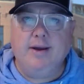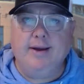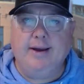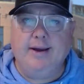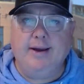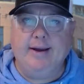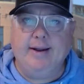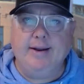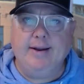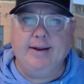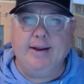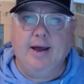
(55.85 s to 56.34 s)

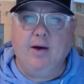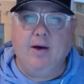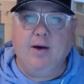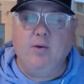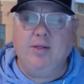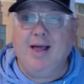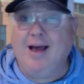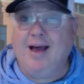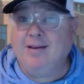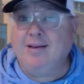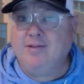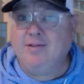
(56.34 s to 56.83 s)
And
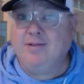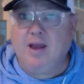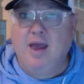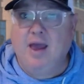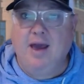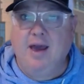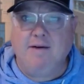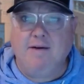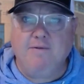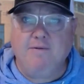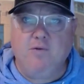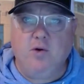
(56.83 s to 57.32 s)
last thing I
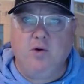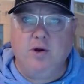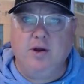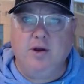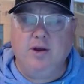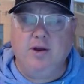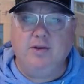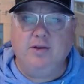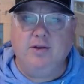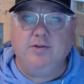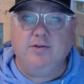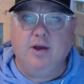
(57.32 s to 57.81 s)
have for you
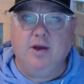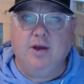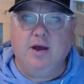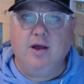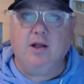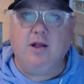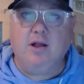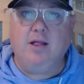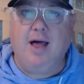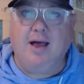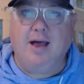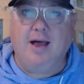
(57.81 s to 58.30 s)
is
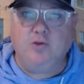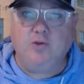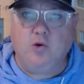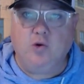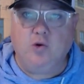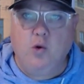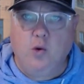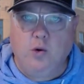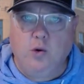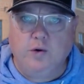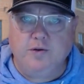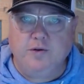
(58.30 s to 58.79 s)
a class, a
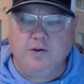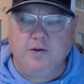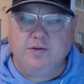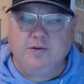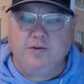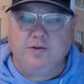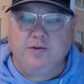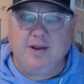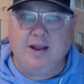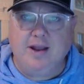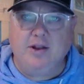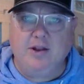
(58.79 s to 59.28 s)
course. It's
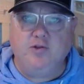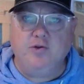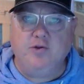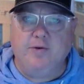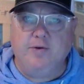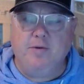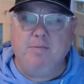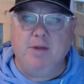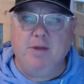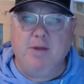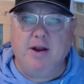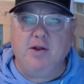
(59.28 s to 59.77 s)
a
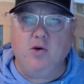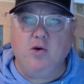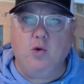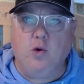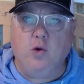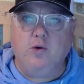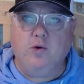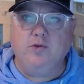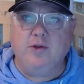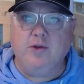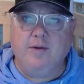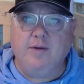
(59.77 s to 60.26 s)
data-driven betting
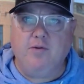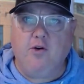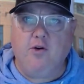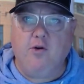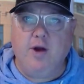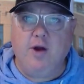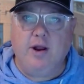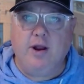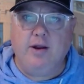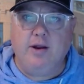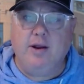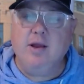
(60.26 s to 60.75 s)
course that I've
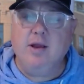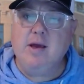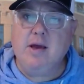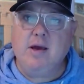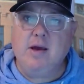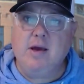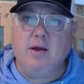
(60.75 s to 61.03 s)
created.